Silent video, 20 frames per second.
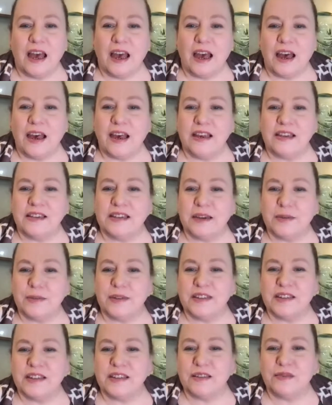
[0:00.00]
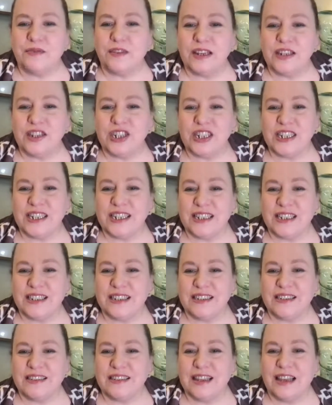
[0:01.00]
Tamara says
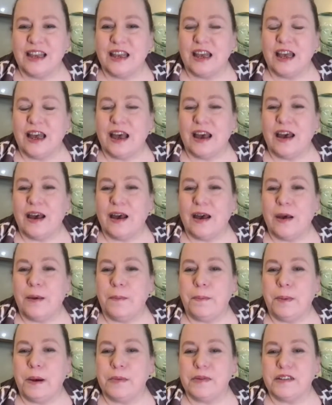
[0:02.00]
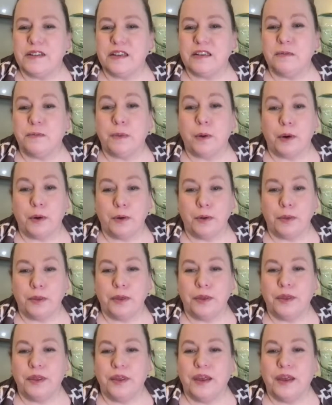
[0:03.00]
veggies. Barbara says both.